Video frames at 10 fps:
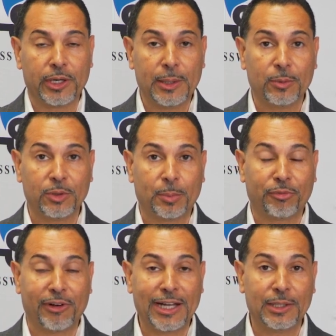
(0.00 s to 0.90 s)
able to
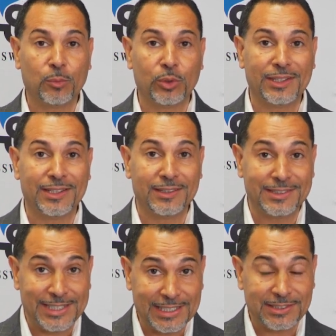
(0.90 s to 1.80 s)
provide them with
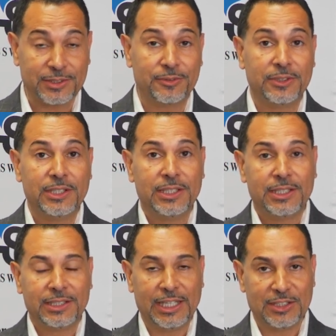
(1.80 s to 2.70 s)
intensive
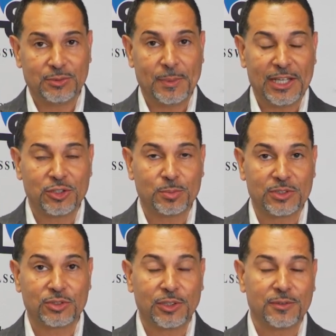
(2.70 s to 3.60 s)
case
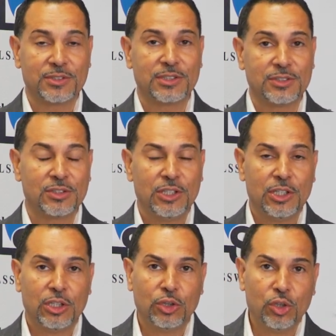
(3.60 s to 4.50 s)
management services,
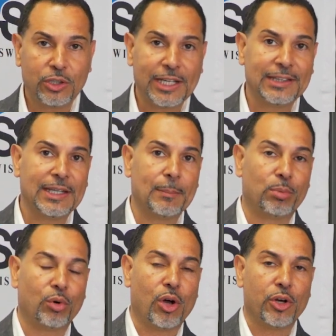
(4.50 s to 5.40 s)
look at that
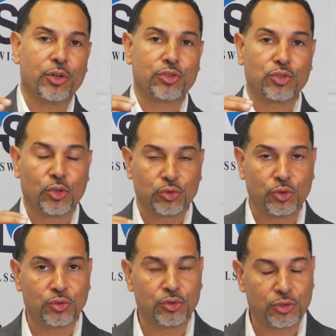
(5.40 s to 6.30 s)
broader
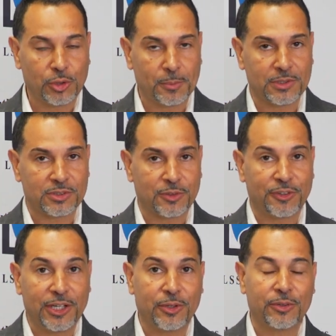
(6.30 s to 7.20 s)
social determinants of
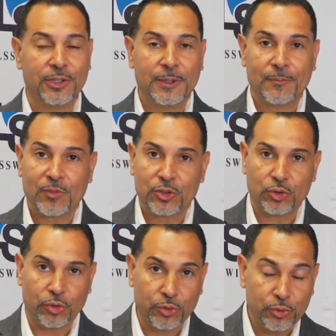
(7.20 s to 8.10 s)
health.
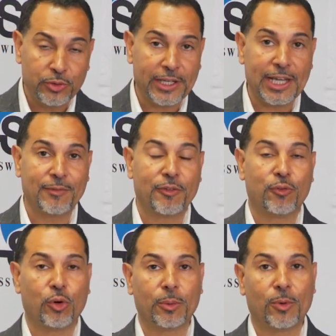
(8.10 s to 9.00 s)
So do they have
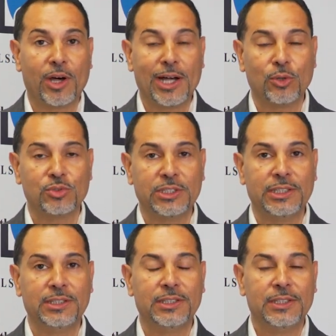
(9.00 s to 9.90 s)
affordable
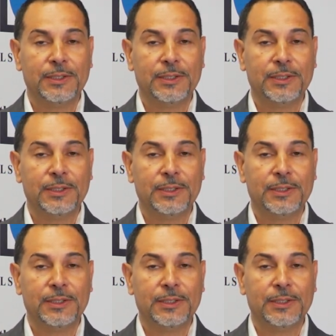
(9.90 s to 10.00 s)
housing?